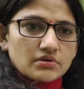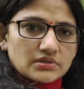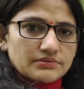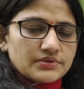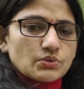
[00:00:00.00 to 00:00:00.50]

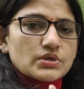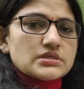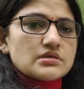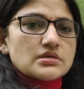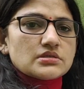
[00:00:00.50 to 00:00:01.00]
The
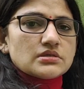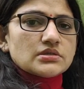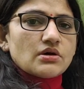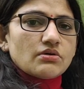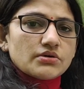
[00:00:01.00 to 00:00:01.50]
frequency is in
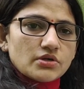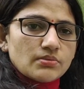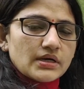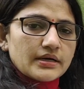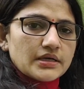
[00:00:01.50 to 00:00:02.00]
the
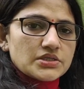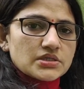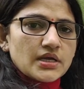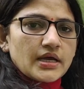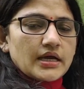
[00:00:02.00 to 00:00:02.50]
audible
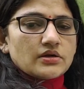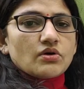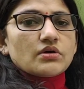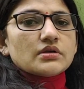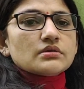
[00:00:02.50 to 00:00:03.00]
range, and
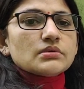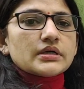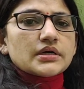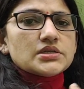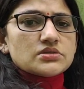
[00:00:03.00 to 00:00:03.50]
audible
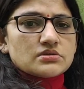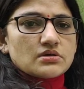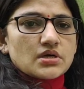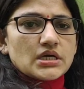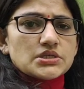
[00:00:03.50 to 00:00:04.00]
range,
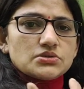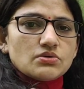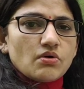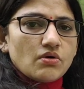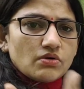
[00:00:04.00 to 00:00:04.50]
as you
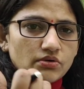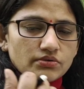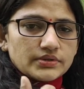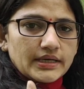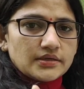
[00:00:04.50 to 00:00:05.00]
all
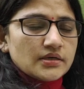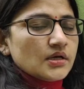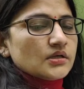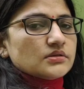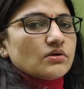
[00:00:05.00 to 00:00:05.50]
know, that
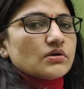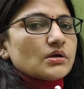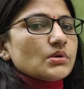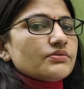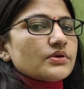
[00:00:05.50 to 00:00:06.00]
the
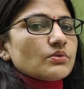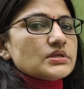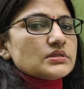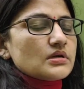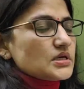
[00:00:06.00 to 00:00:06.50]
audible
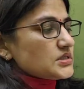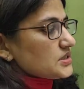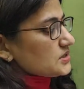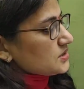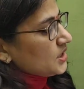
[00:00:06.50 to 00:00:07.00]
frequency range
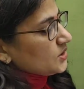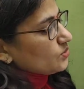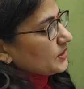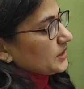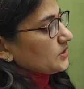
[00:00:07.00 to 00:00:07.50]
is
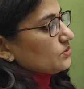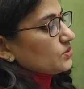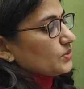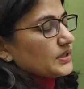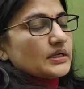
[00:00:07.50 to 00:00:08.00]
20 to
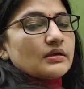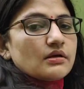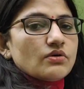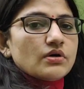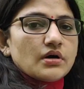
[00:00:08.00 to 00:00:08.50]
20
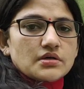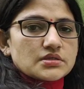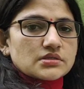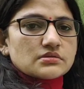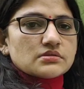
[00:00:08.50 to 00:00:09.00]

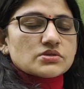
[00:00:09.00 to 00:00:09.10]
kilohertz.